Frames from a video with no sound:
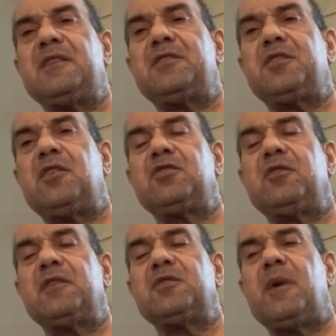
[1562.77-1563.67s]
that
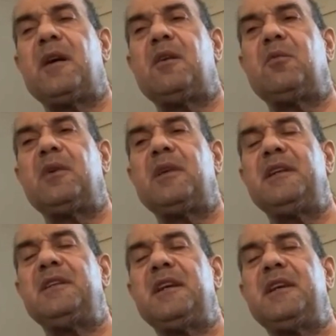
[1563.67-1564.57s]
surgery as well, when
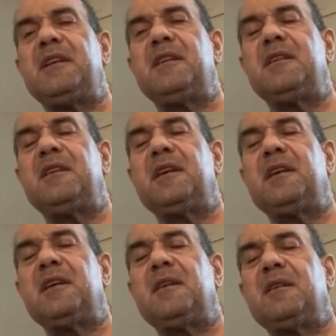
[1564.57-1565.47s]
he did
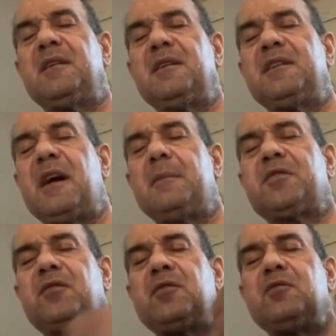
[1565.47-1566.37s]
the top
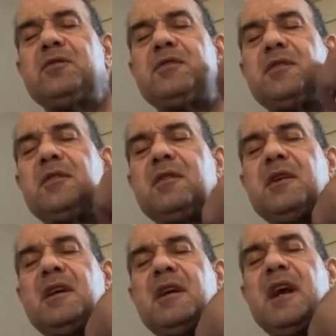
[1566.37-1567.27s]
screws
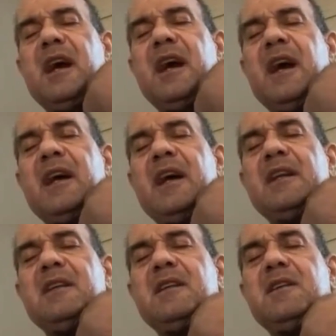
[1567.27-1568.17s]
at
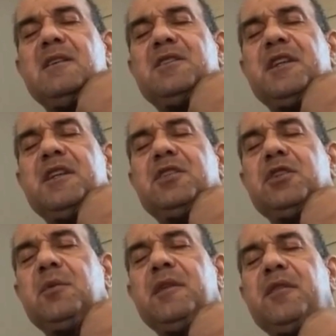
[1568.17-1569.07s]
C
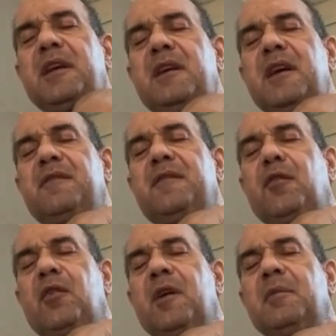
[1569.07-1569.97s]
two and three
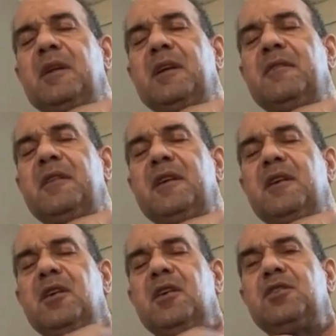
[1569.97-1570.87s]
and four, I believe,
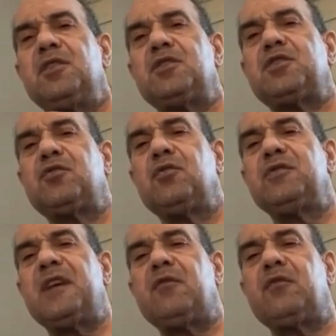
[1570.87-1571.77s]
the
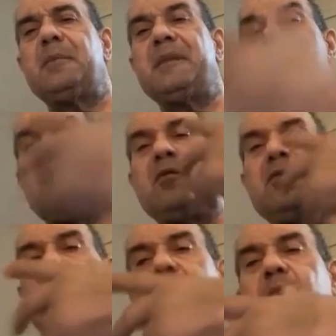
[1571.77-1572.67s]
screws had ripped out
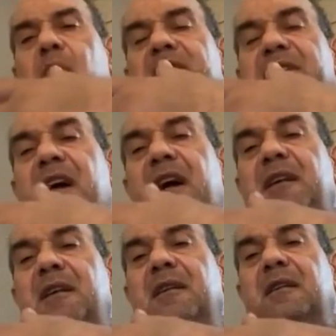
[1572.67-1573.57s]
on one
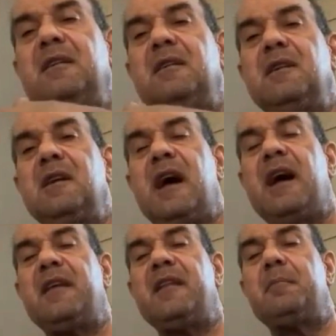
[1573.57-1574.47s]
side,
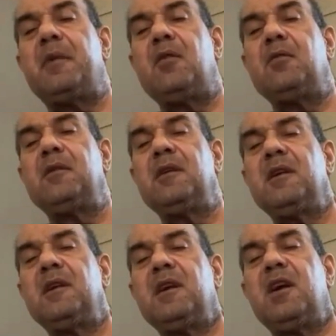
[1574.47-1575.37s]
out of the bone.
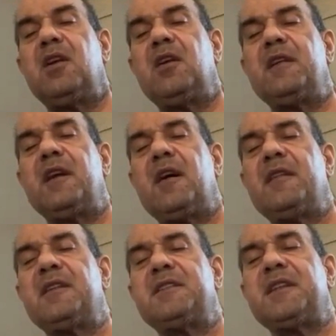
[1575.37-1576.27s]
Oh my and on God. The
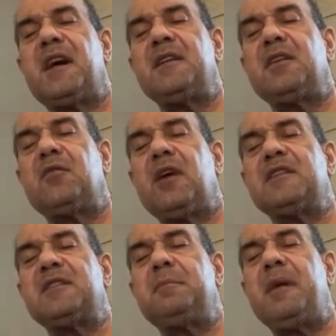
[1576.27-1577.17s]
other side, the
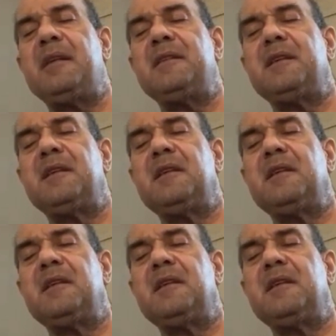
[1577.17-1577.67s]
rod's bent.